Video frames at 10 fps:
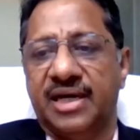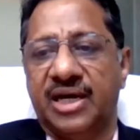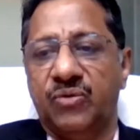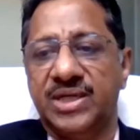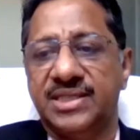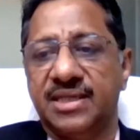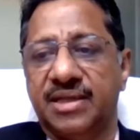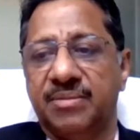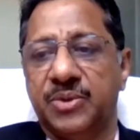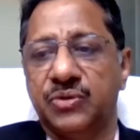advising
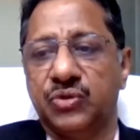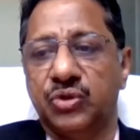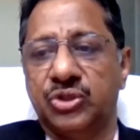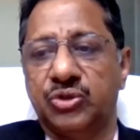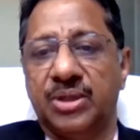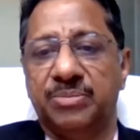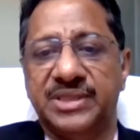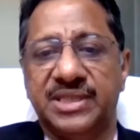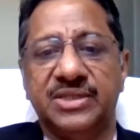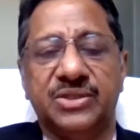them to switch to the
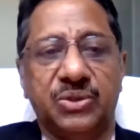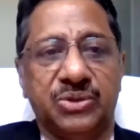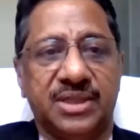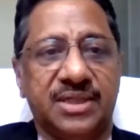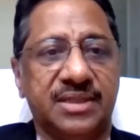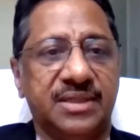business user